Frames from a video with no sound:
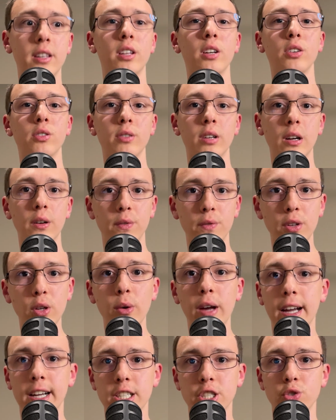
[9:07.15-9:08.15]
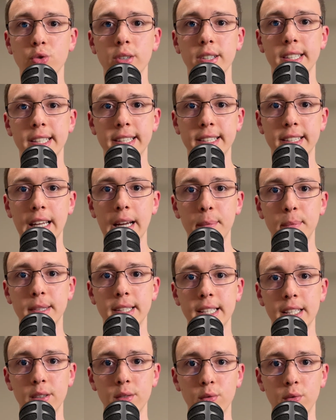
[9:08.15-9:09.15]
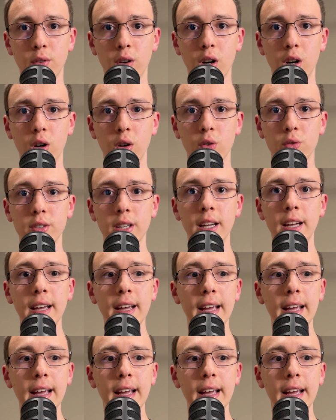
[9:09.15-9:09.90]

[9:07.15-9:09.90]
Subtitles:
There are a few extra steps involved.